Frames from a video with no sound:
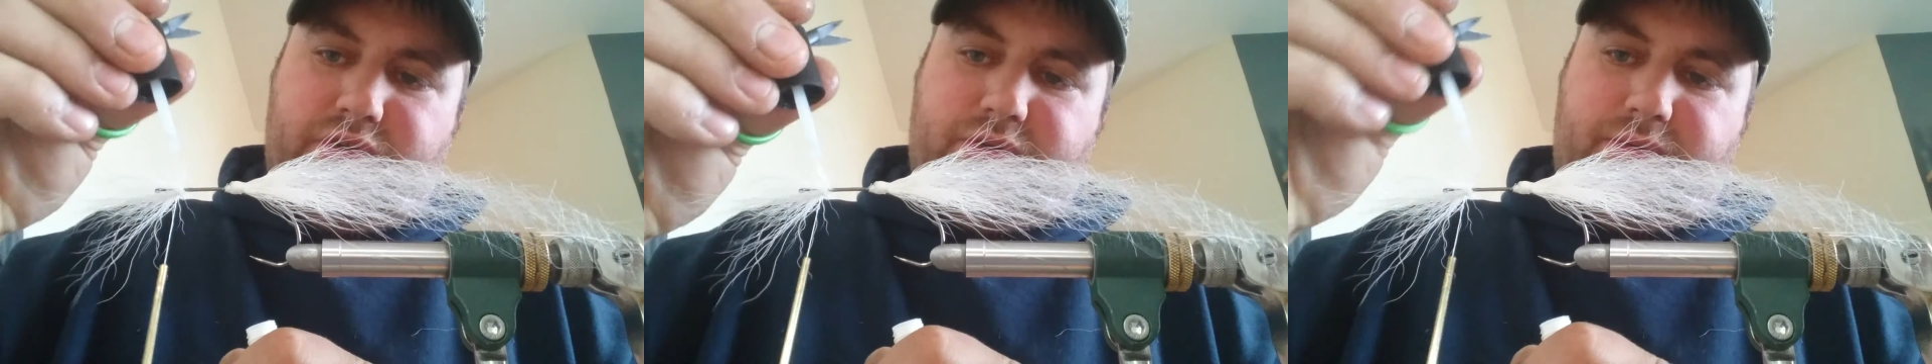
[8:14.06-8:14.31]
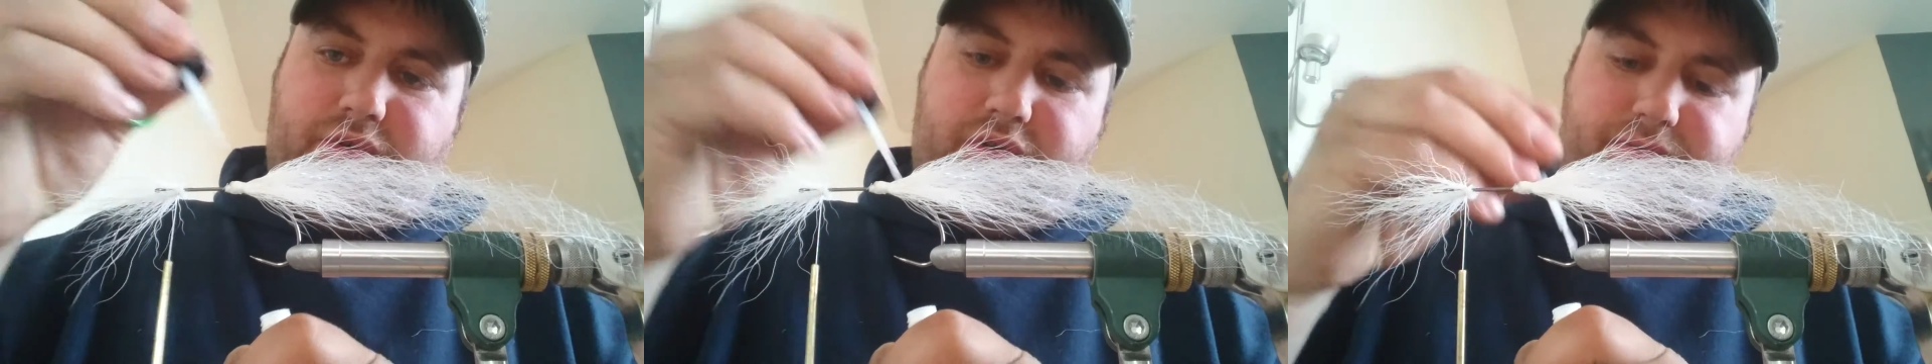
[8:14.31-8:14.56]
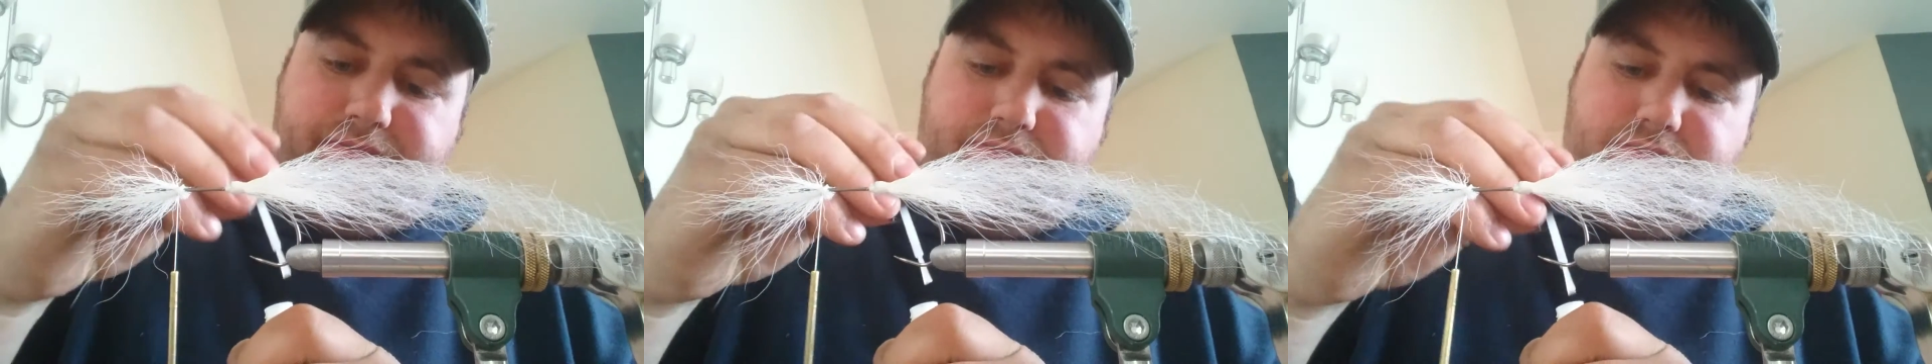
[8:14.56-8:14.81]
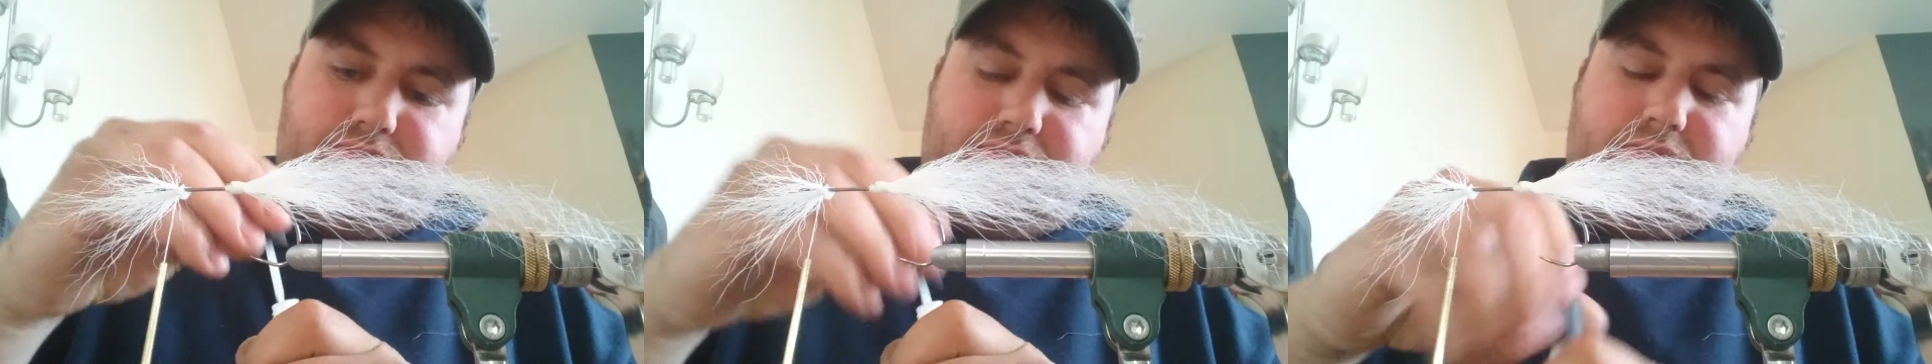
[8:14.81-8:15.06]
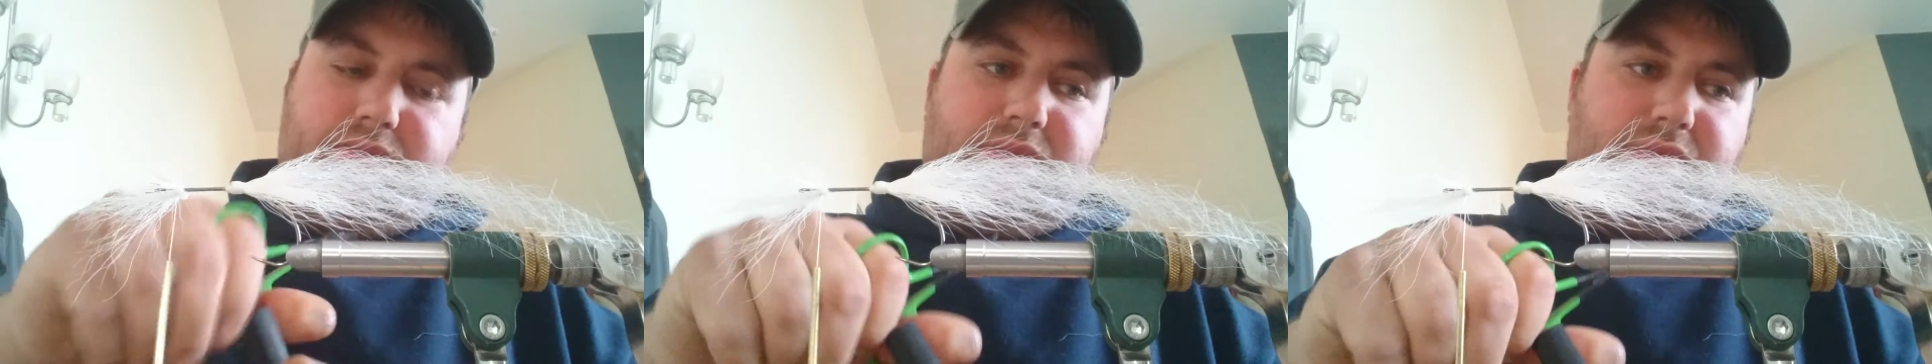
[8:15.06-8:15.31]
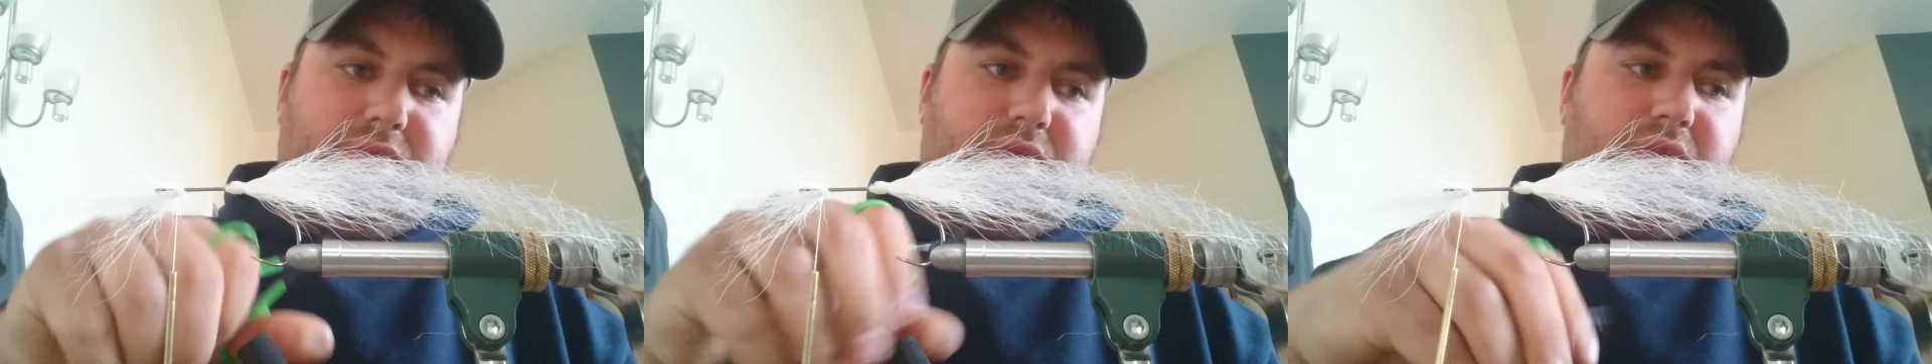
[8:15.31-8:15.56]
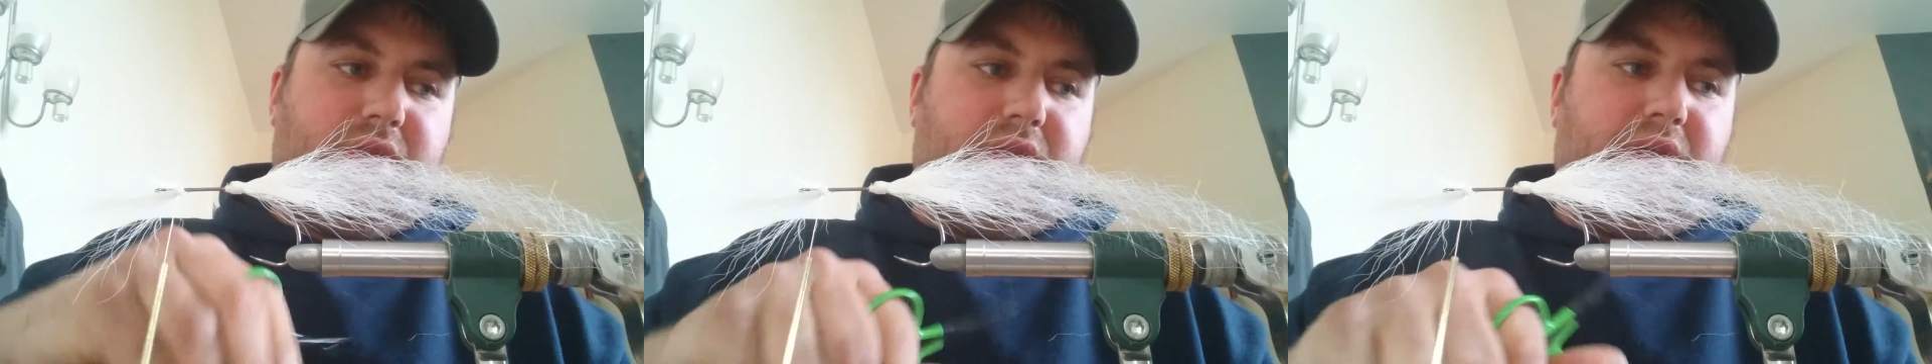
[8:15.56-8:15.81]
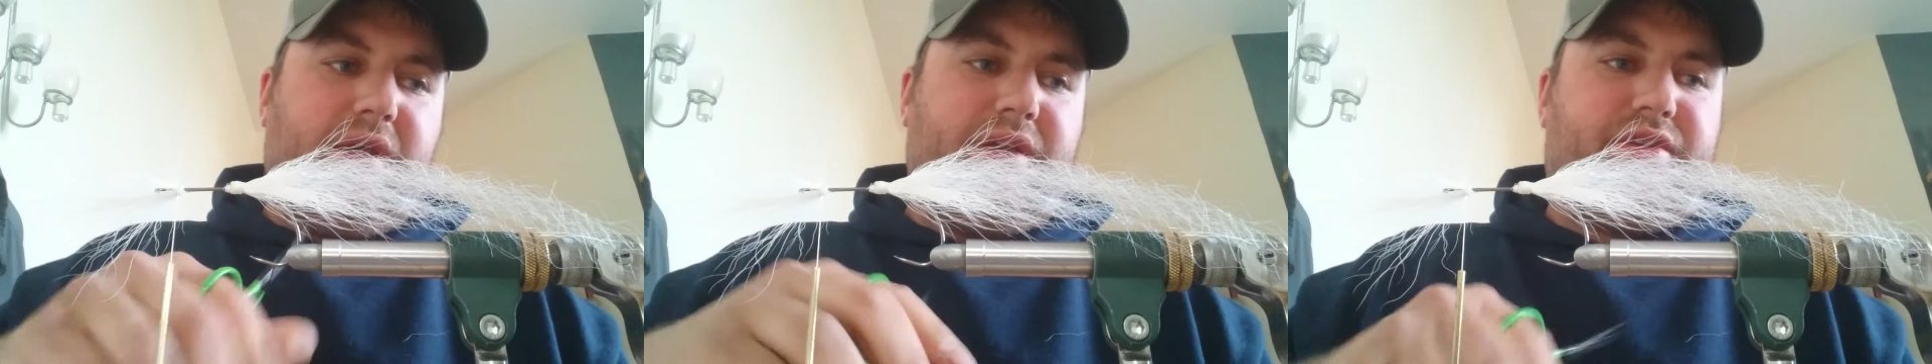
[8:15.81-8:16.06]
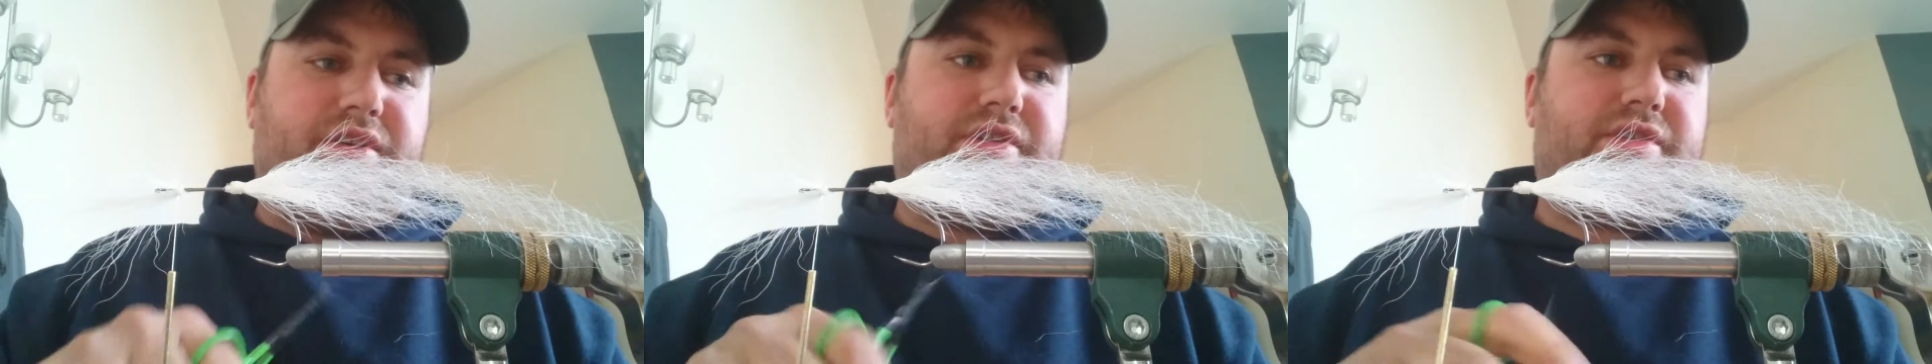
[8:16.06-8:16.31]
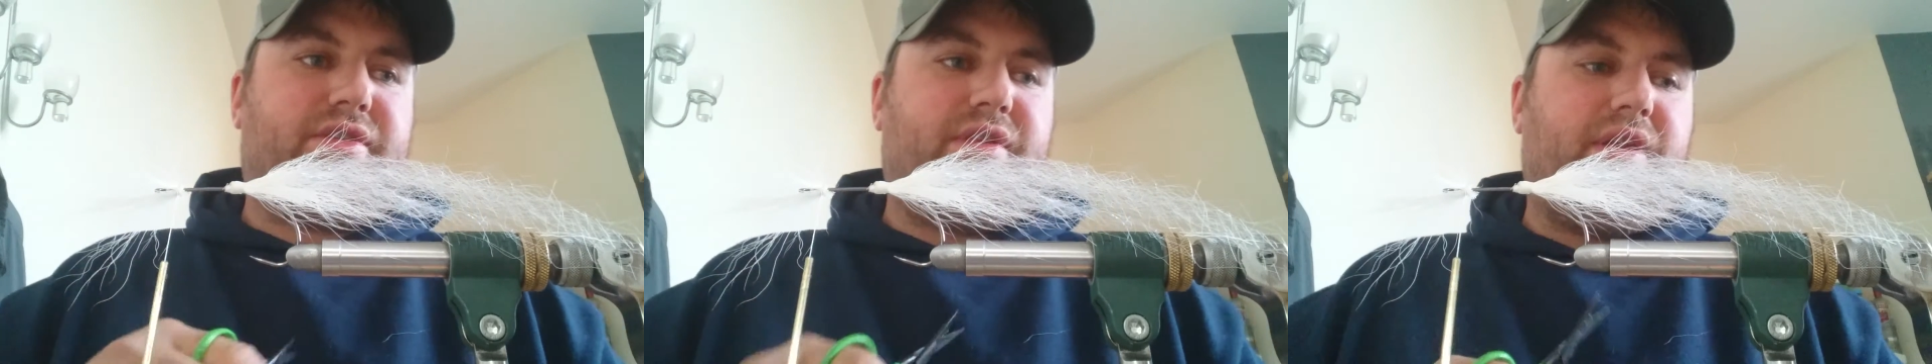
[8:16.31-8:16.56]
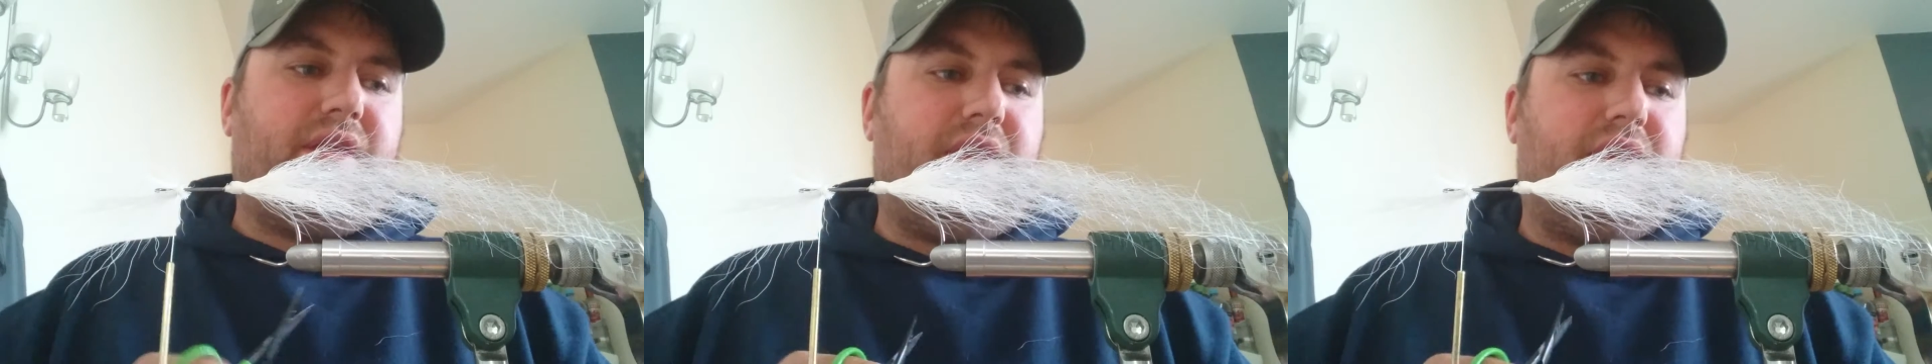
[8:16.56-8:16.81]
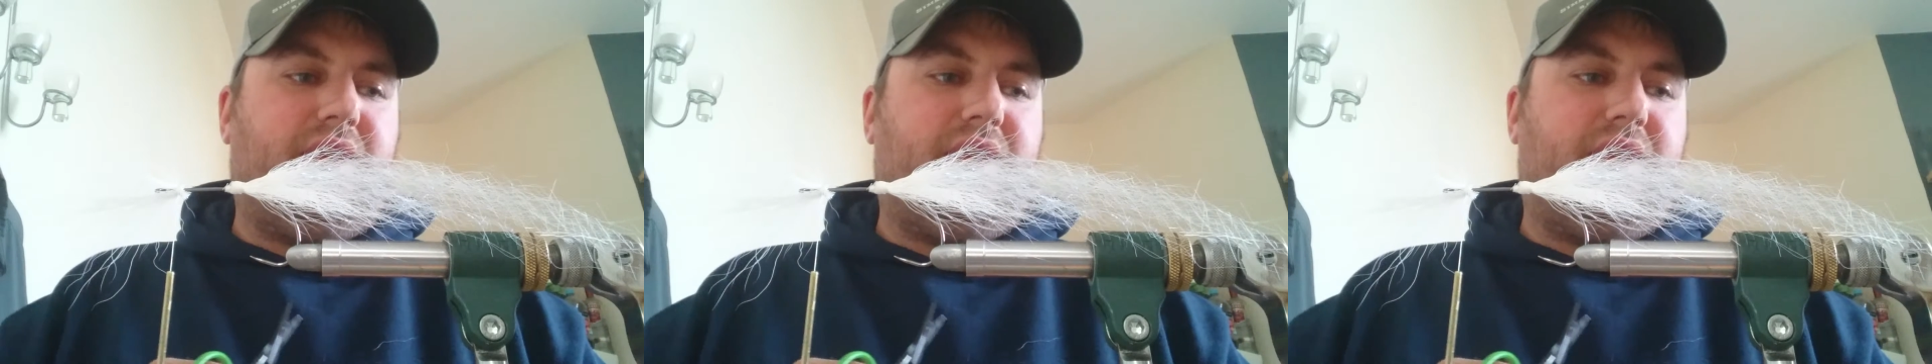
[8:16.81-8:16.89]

Super glue, it just